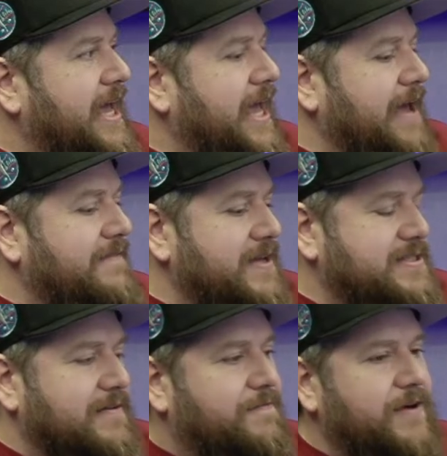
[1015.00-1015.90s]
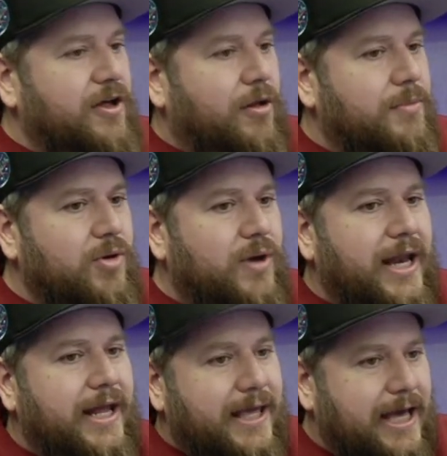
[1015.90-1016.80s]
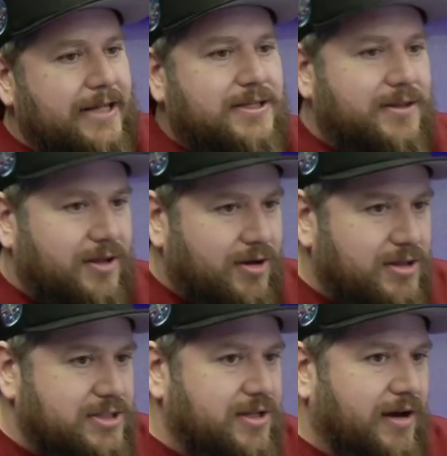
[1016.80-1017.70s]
If it's a film, you gotta get to the good stuff.